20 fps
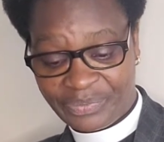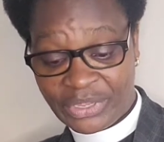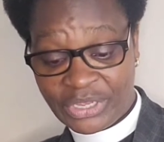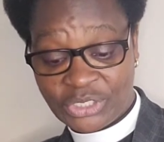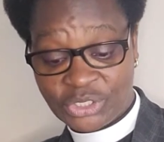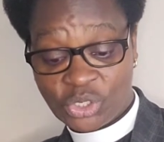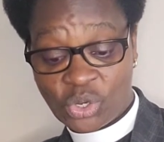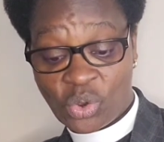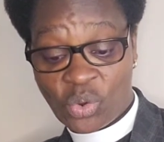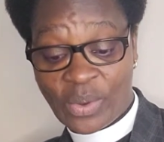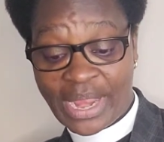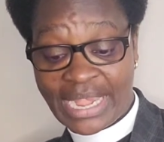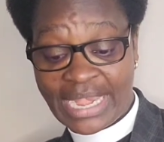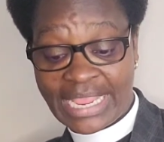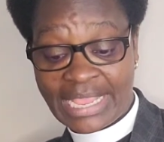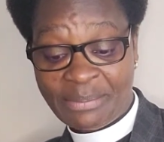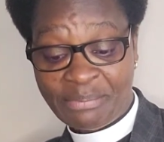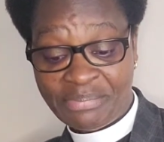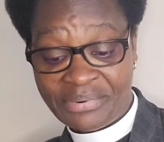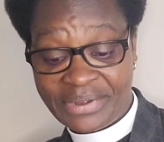So when
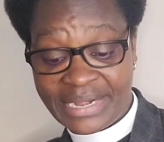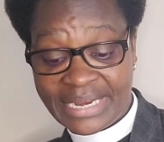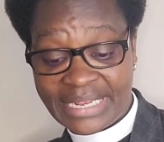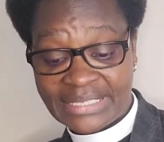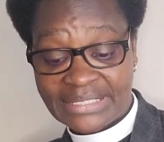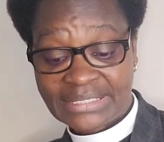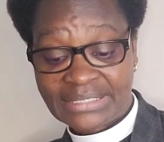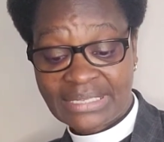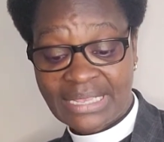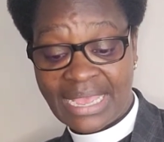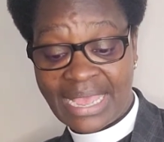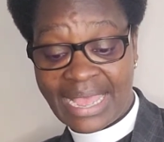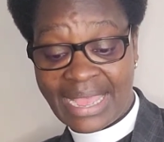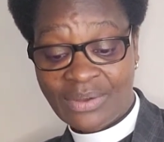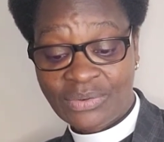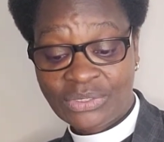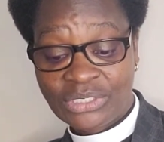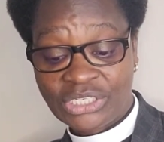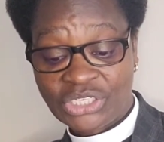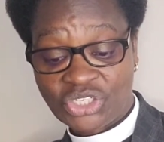he brings
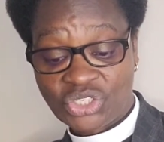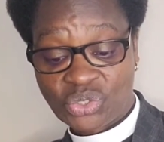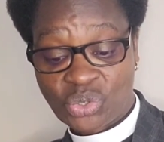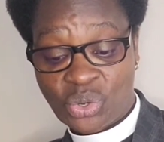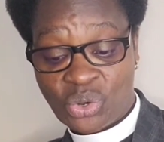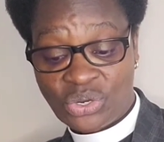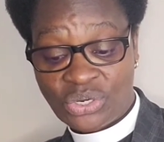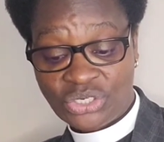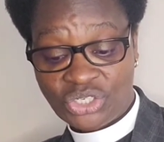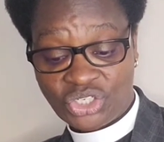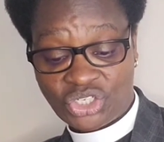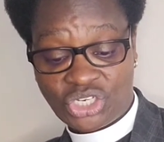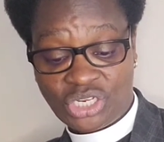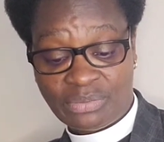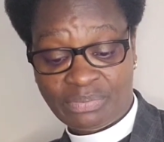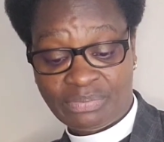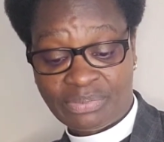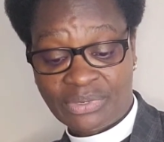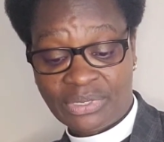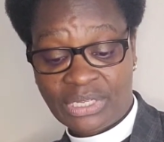out his own
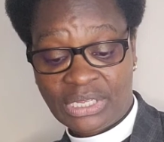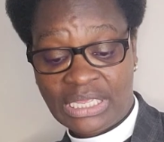sheep,